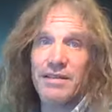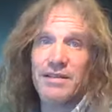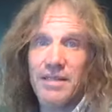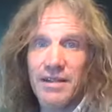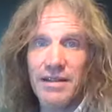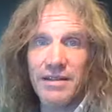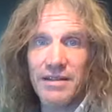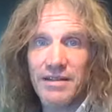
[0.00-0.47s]
you
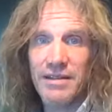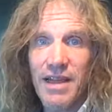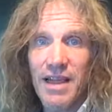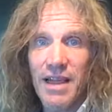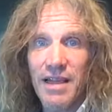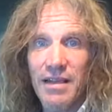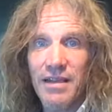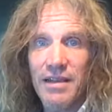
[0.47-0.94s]
see the
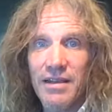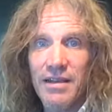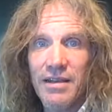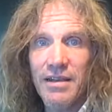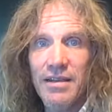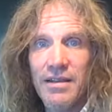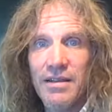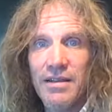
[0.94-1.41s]
snake,
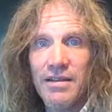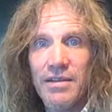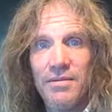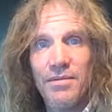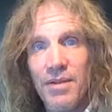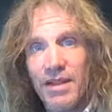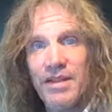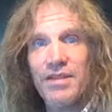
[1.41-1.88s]

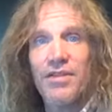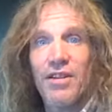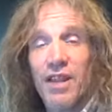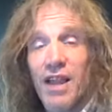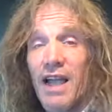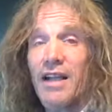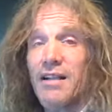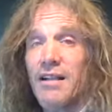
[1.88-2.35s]
well, then you're
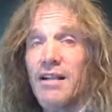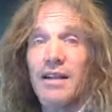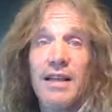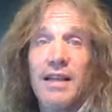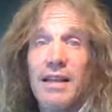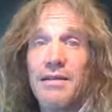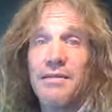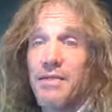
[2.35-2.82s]
likely
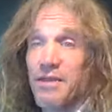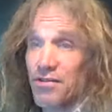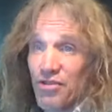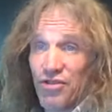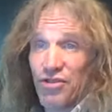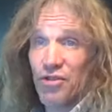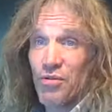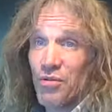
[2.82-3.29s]
to get,
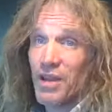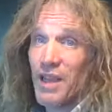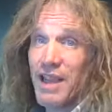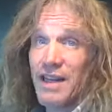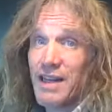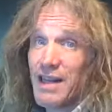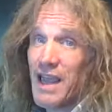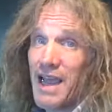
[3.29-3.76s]
it's too
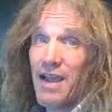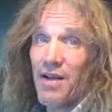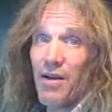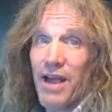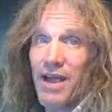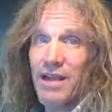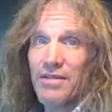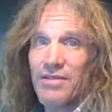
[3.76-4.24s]
late
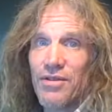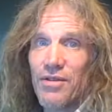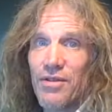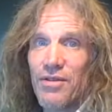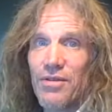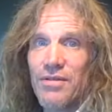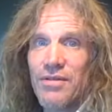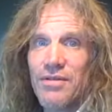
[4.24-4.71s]
now,
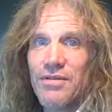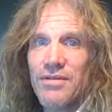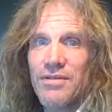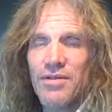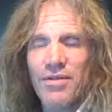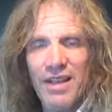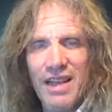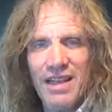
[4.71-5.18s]
asshole.
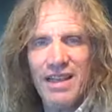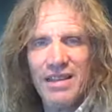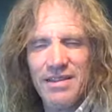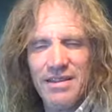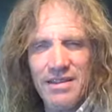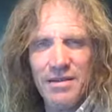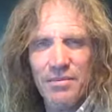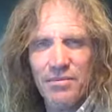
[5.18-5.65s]
So yeah,
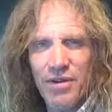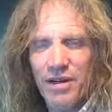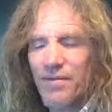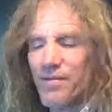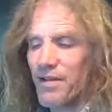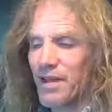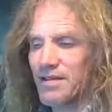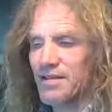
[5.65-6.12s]
some
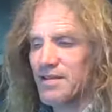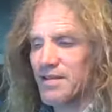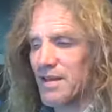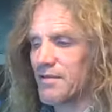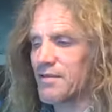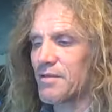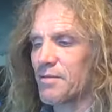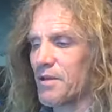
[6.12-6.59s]
reflexes
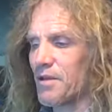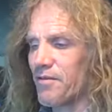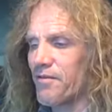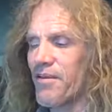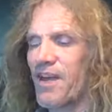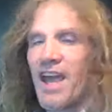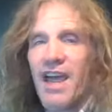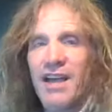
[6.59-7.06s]
have to be
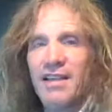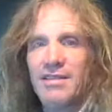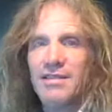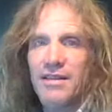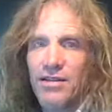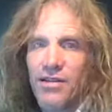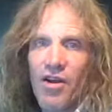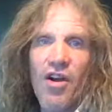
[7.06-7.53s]

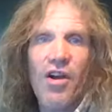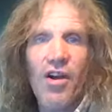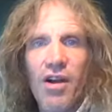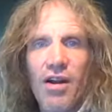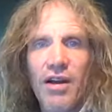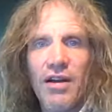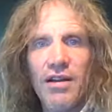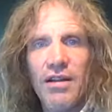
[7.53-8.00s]
fast and
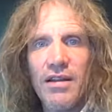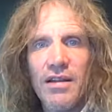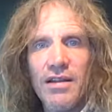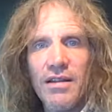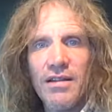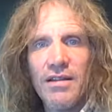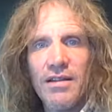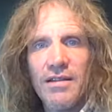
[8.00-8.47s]
hard
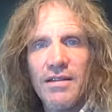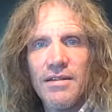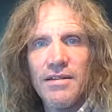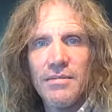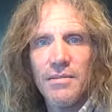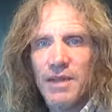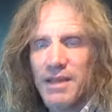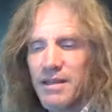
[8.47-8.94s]

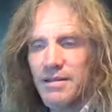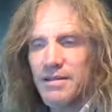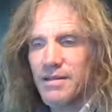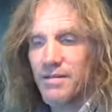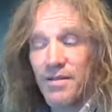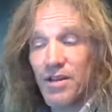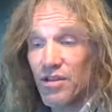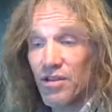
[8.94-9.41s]

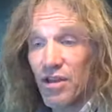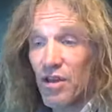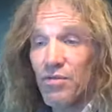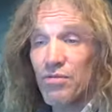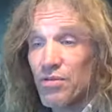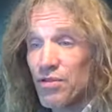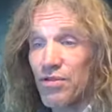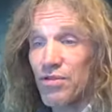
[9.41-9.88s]
because if you
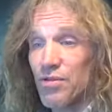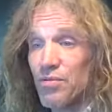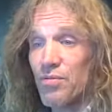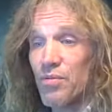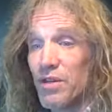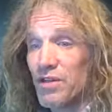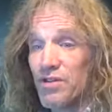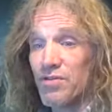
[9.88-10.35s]
don't do
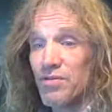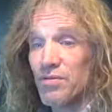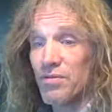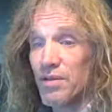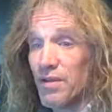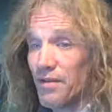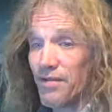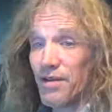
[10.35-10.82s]
what
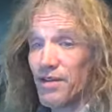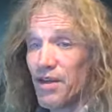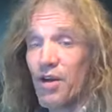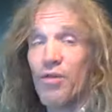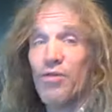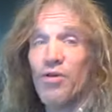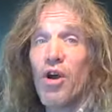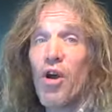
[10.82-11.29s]
you, if you
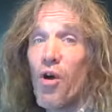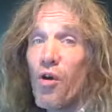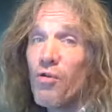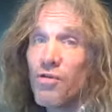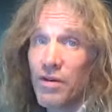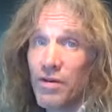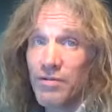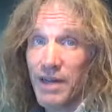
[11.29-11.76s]
don't
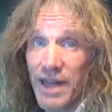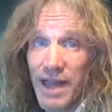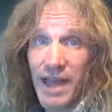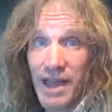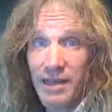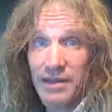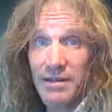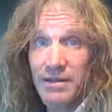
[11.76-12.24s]

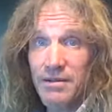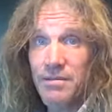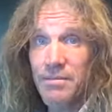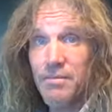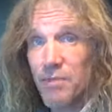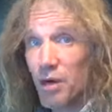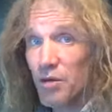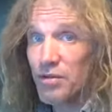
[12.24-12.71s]
overreact
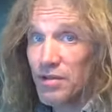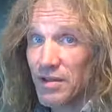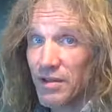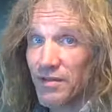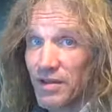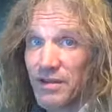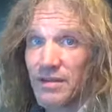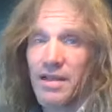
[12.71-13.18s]
most
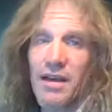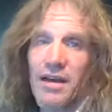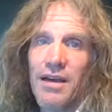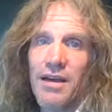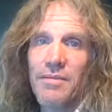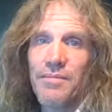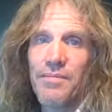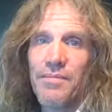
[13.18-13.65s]
of the
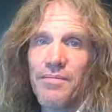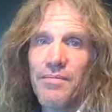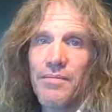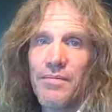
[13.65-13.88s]
time,